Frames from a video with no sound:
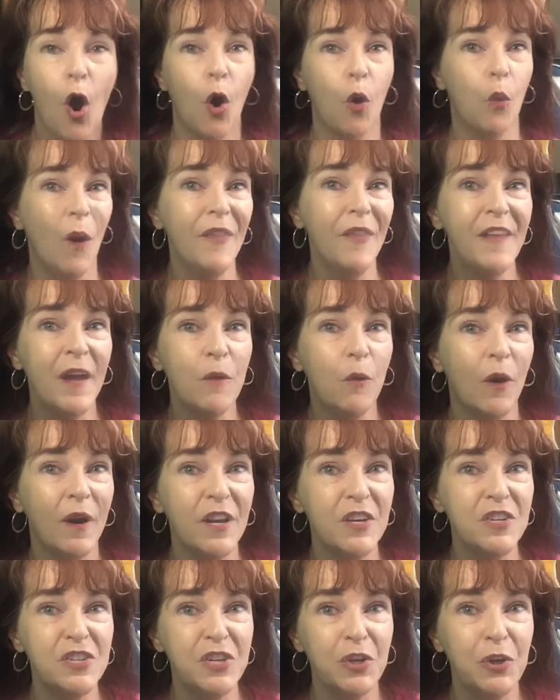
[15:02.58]
what they want
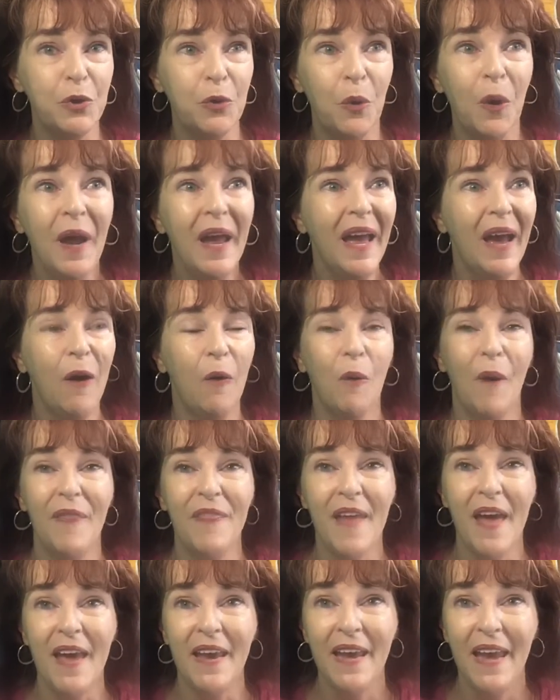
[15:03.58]
to do
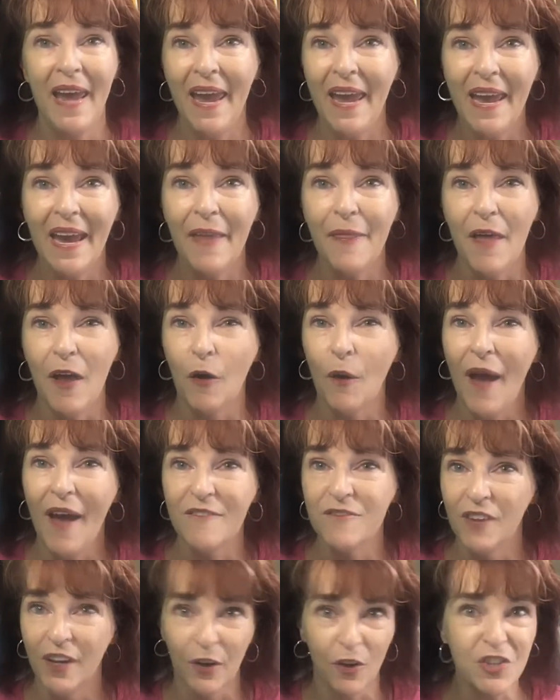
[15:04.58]
when they don't
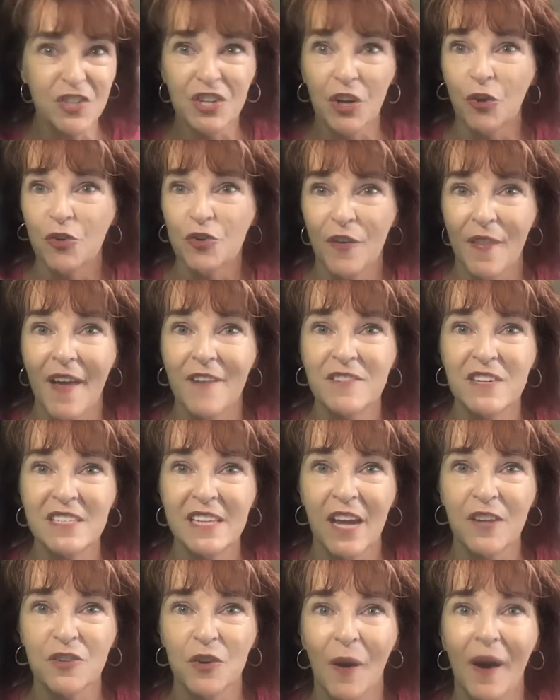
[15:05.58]
have little children they have to
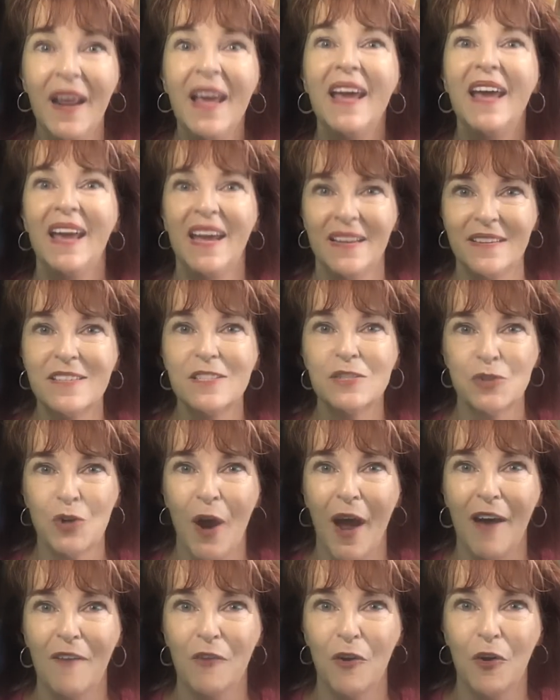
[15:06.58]
schedule around, it's
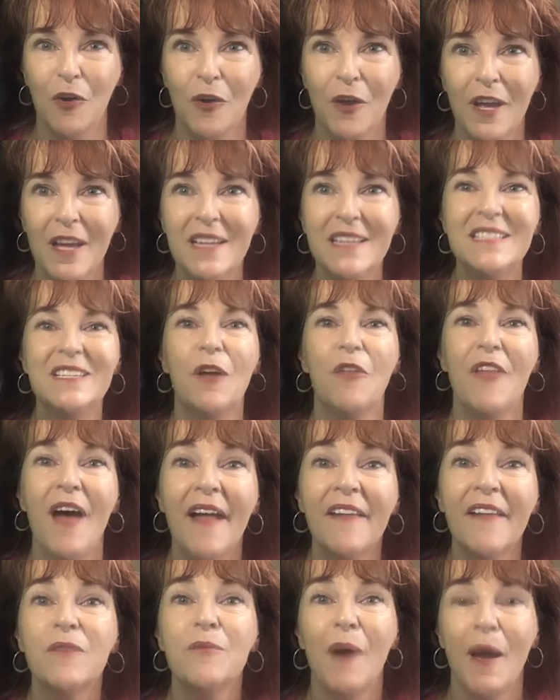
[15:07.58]
travel. So
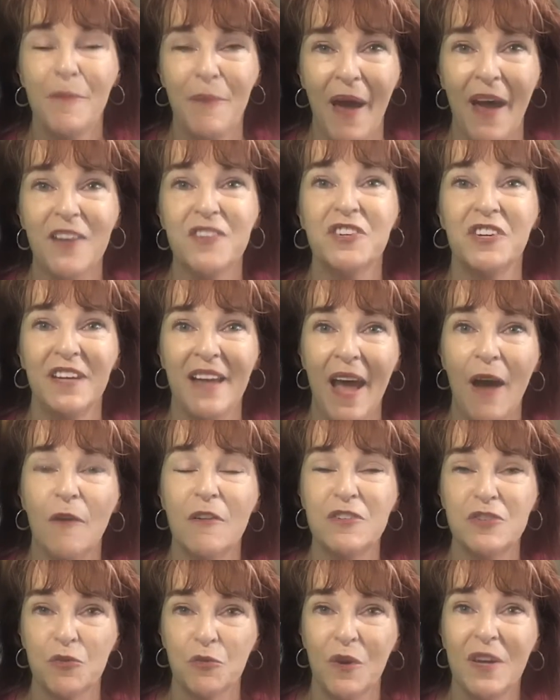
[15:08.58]
that's my passion now,
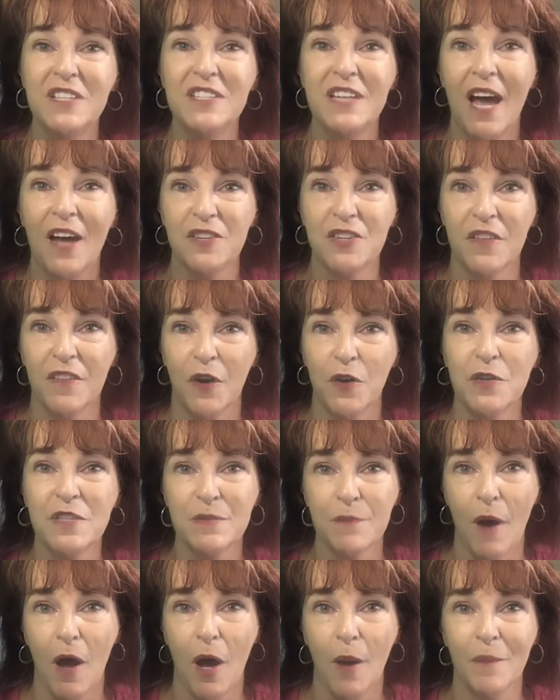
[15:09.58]
is to reach out to those
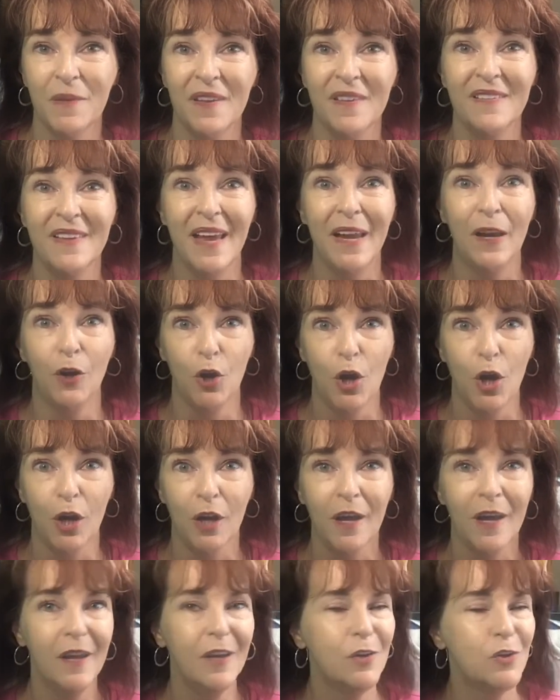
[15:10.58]
moms and say, look,
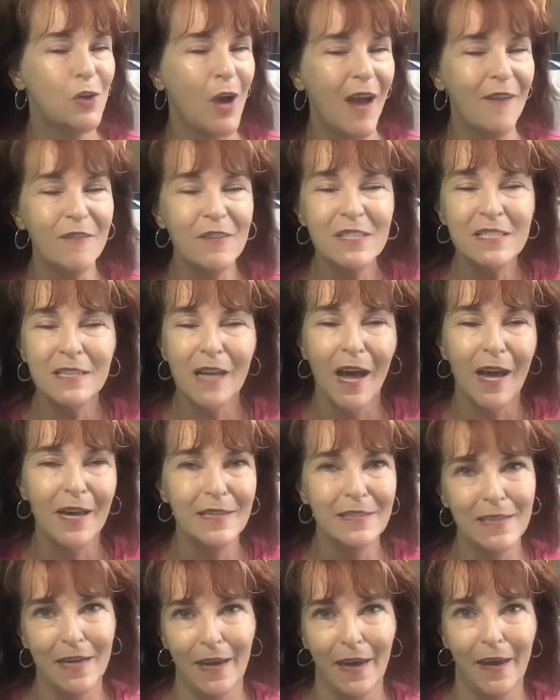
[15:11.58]
travel's
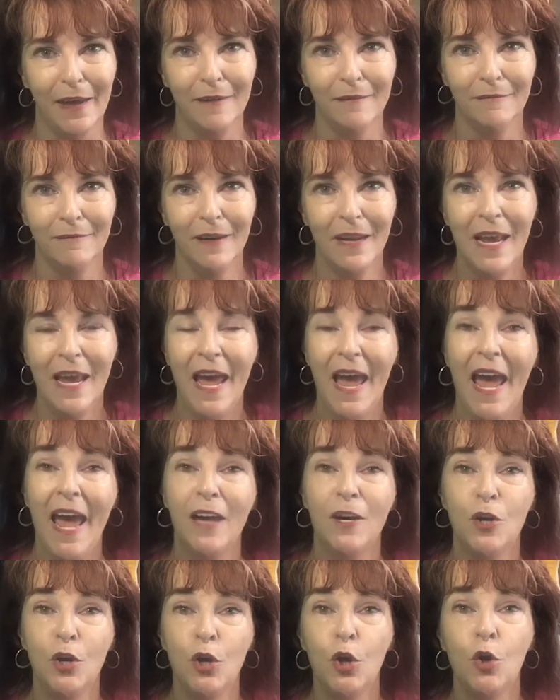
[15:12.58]
not dead
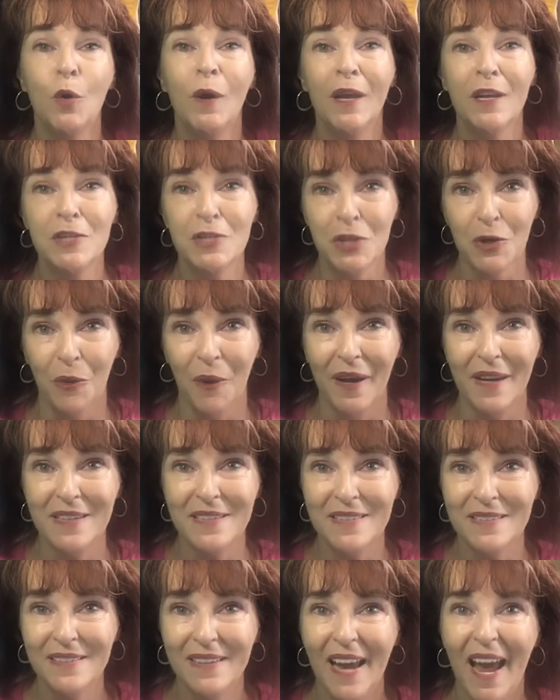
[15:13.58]
and you can do
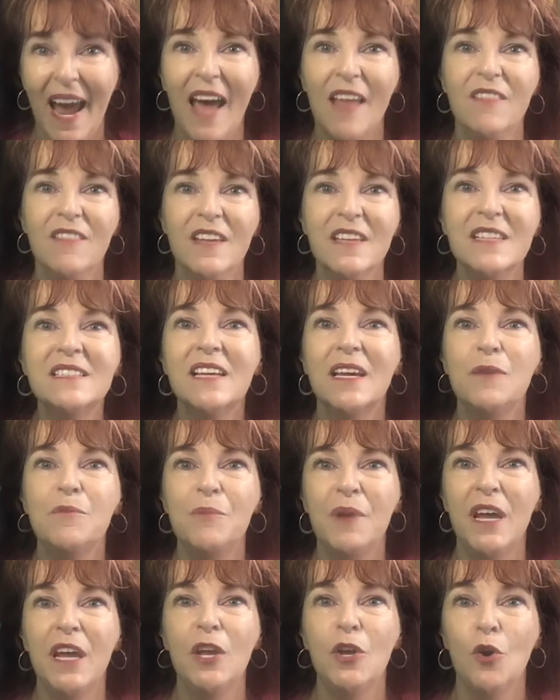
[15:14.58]
it. And this can
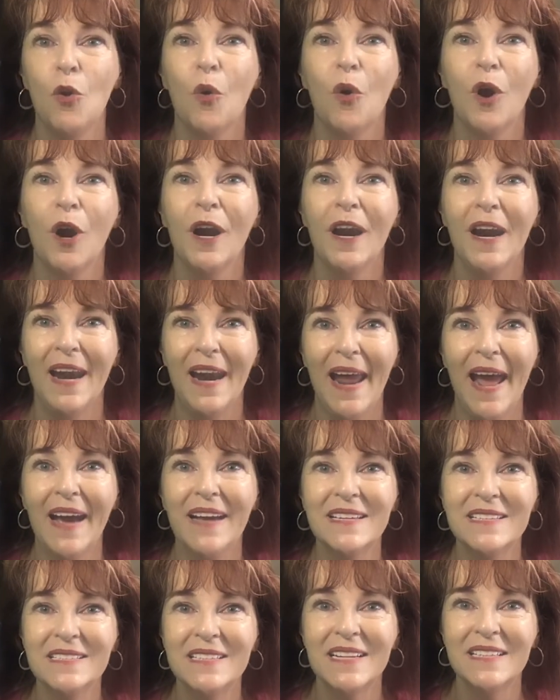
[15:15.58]
be your
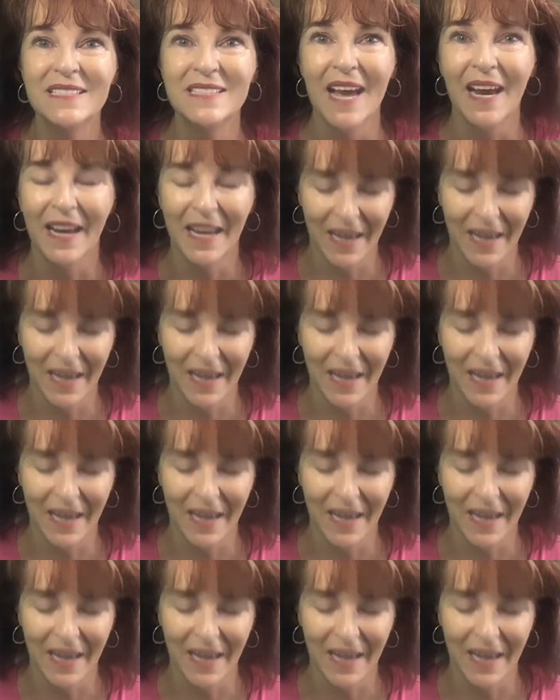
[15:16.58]
next second